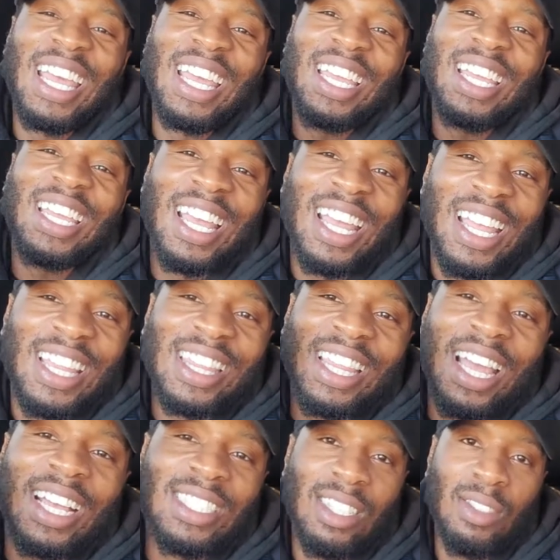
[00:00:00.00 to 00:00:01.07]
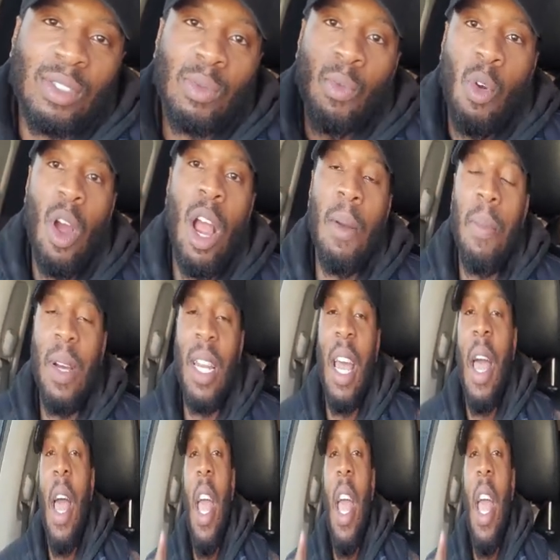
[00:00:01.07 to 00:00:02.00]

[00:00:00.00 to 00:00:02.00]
hit that subscribe button.